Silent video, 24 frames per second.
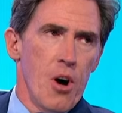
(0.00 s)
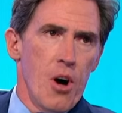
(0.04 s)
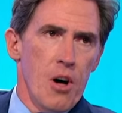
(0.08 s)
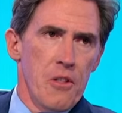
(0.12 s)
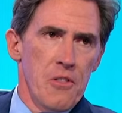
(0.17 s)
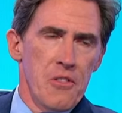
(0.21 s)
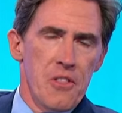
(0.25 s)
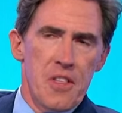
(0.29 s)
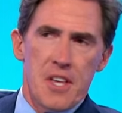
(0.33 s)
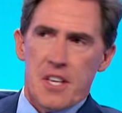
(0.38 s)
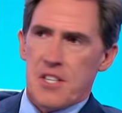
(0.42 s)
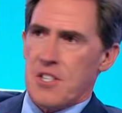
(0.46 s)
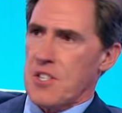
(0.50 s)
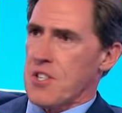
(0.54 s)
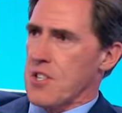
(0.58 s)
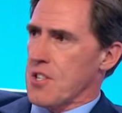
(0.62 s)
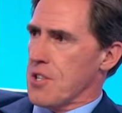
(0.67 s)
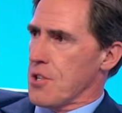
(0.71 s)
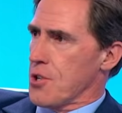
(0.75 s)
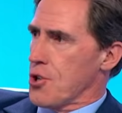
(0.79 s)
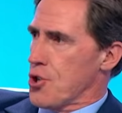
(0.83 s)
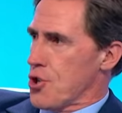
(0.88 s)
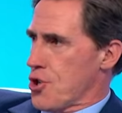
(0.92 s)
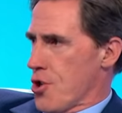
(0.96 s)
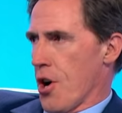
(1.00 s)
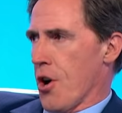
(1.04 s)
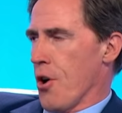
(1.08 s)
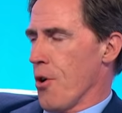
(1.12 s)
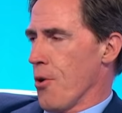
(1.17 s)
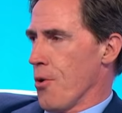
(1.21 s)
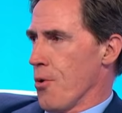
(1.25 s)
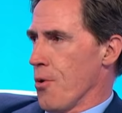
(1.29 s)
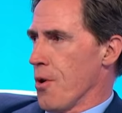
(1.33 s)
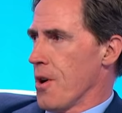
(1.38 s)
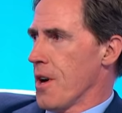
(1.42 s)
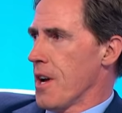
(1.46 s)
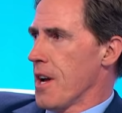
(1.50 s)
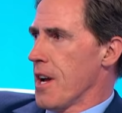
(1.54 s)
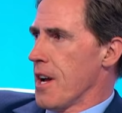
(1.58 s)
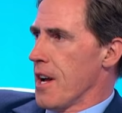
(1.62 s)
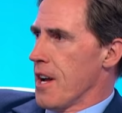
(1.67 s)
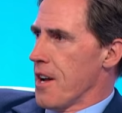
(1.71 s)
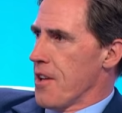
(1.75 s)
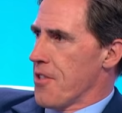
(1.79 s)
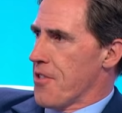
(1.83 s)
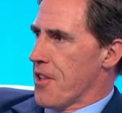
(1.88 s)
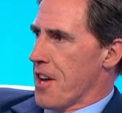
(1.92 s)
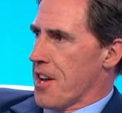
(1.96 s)
on this show
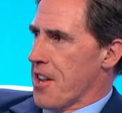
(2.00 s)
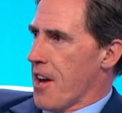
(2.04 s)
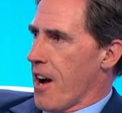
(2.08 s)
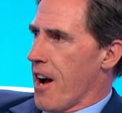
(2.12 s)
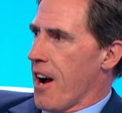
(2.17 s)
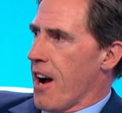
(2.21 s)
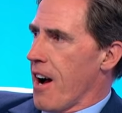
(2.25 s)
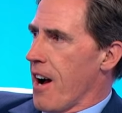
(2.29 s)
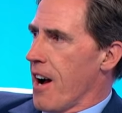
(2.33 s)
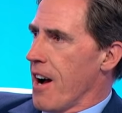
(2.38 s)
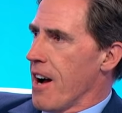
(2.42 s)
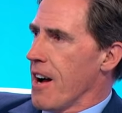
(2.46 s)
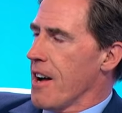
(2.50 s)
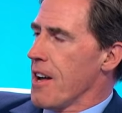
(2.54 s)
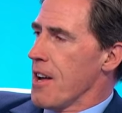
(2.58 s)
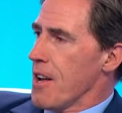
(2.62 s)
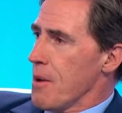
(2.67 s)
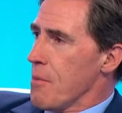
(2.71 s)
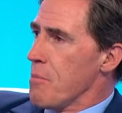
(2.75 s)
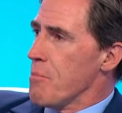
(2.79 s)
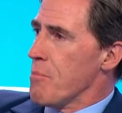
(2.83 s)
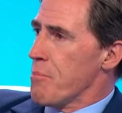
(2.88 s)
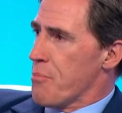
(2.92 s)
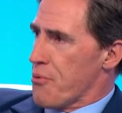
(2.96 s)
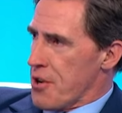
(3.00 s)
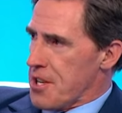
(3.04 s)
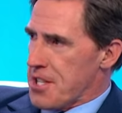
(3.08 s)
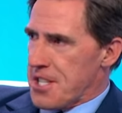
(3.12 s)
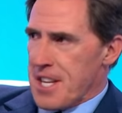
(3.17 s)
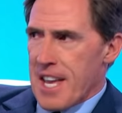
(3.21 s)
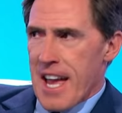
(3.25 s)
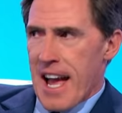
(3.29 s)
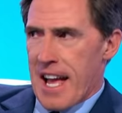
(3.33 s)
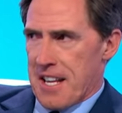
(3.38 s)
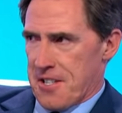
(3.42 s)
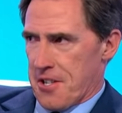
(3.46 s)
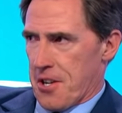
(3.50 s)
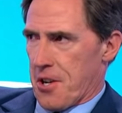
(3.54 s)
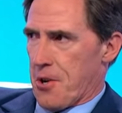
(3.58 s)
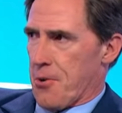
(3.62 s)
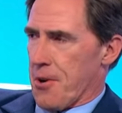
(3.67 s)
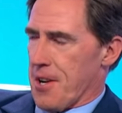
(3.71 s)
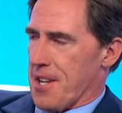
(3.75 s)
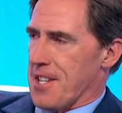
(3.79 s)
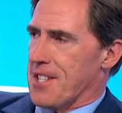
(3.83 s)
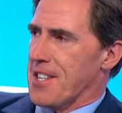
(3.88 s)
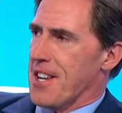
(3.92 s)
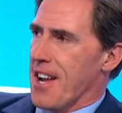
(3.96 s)
that are pretty
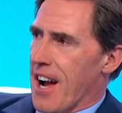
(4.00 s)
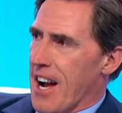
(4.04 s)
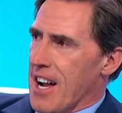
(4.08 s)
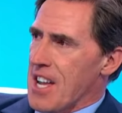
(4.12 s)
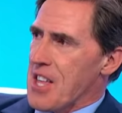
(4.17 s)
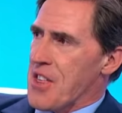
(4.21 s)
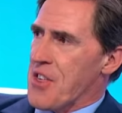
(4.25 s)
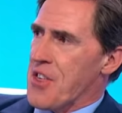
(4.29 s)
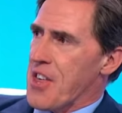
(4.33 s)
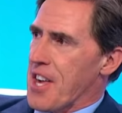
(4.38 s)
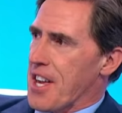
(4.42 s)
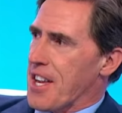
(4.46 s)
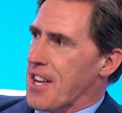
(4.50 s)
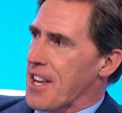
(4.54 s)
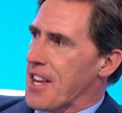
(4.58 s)
adequate. I think,